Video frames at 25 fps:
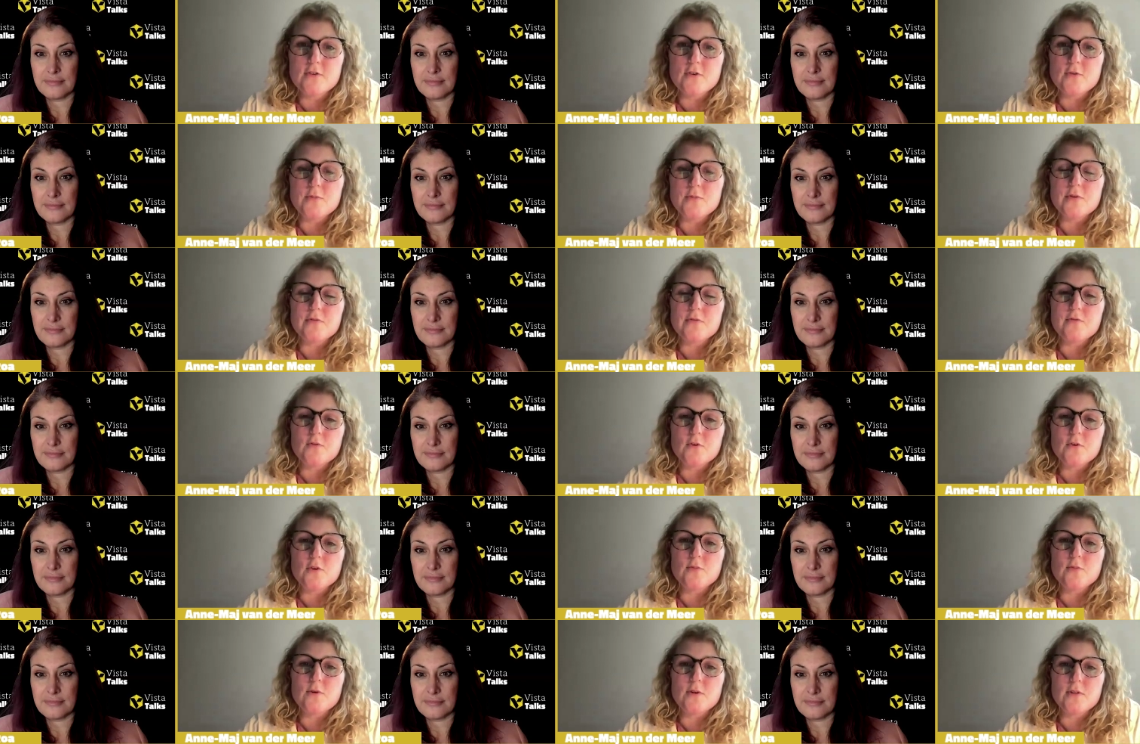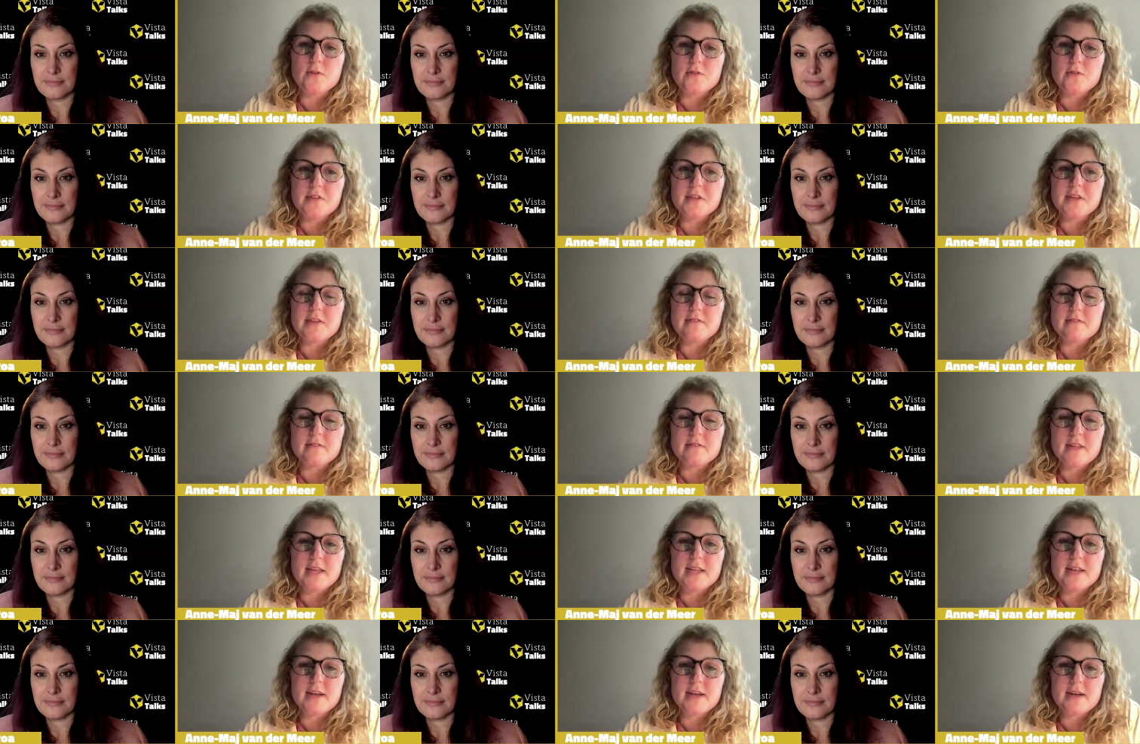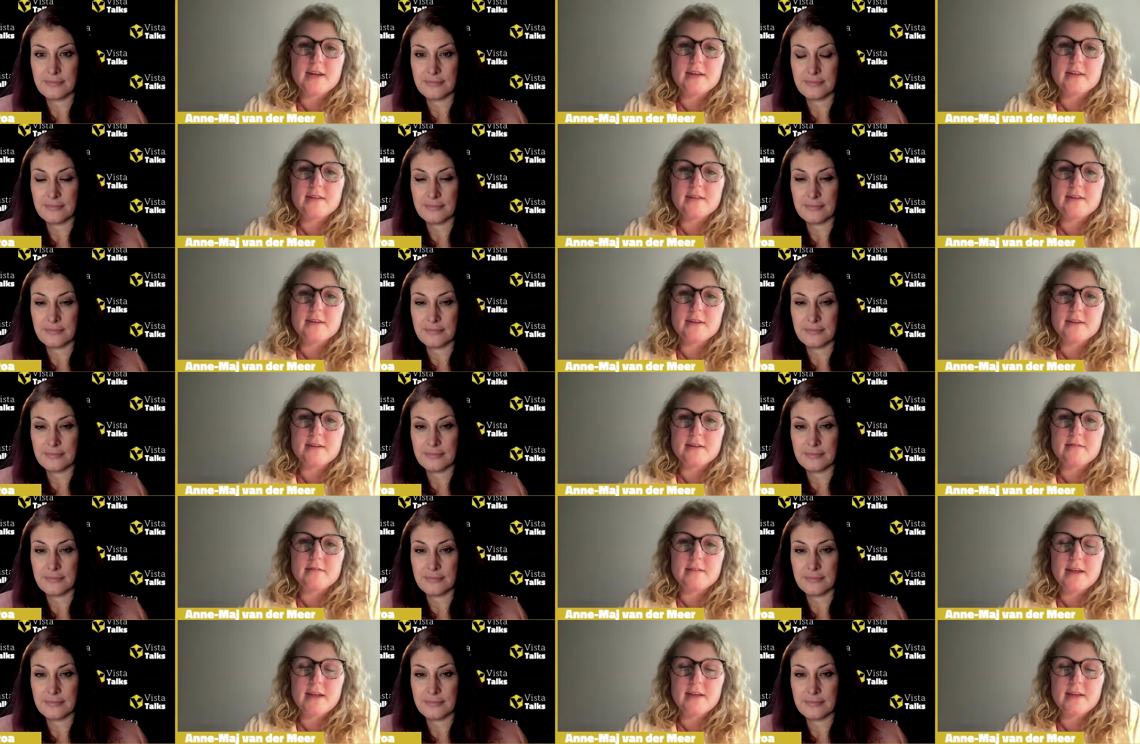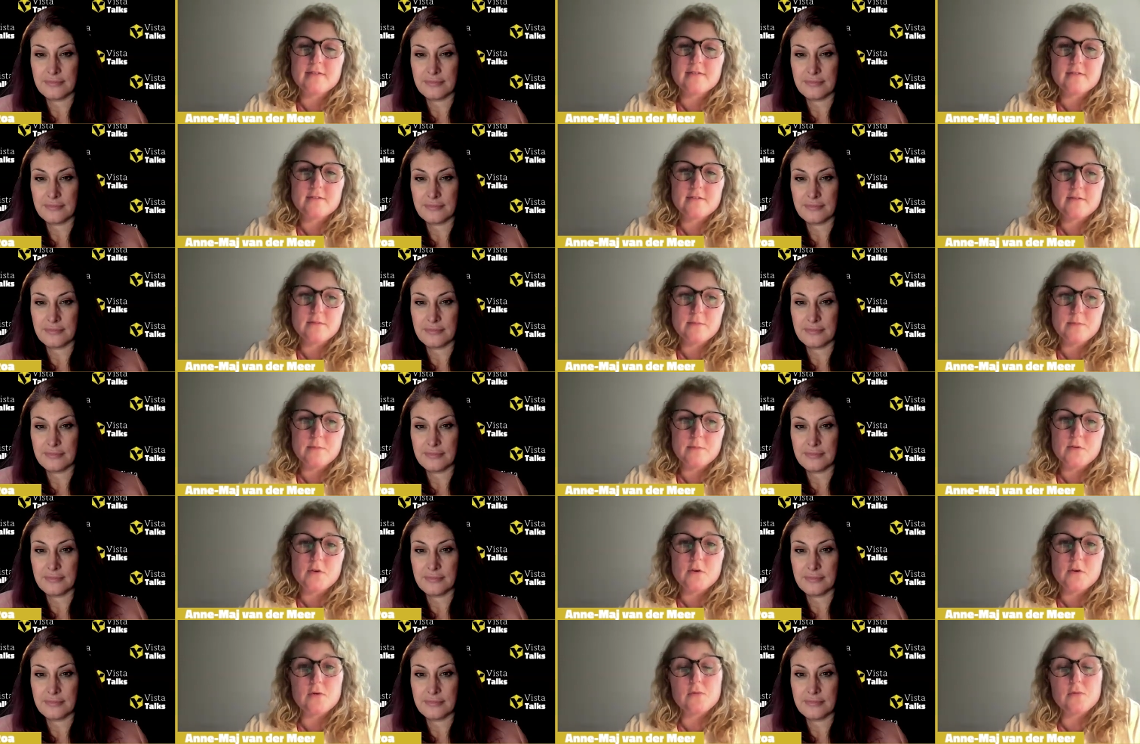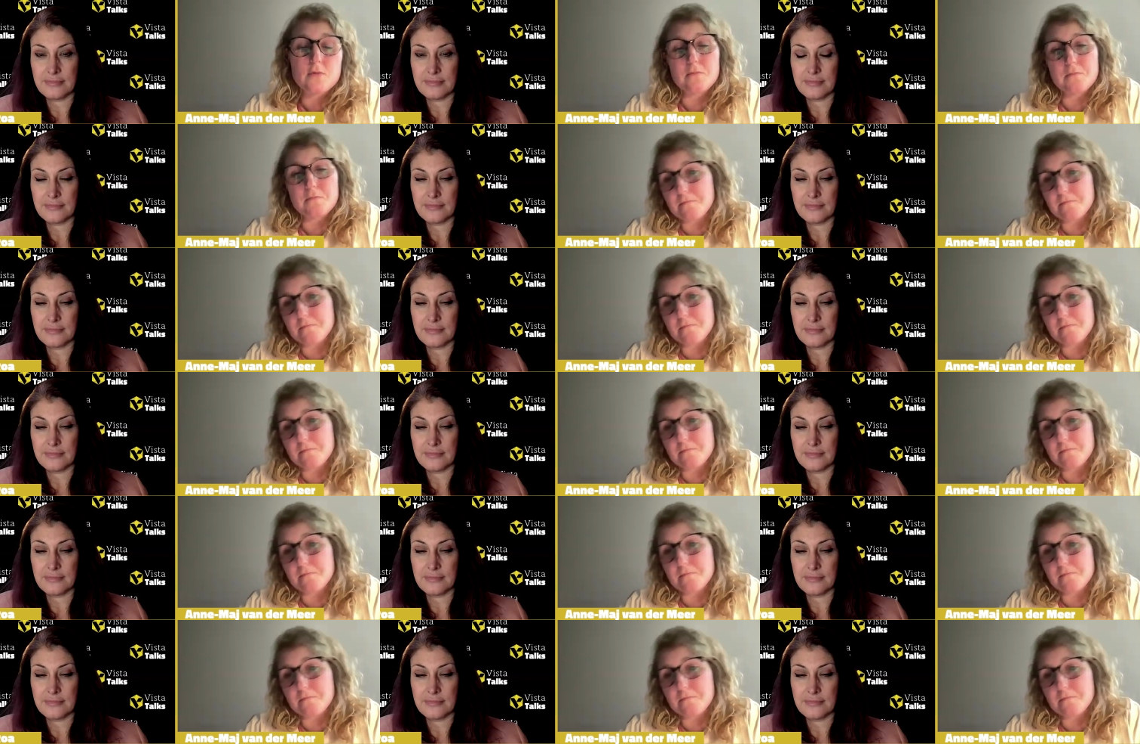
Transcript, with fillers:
Speaker 1: to perform all of these data uh, tasks. So,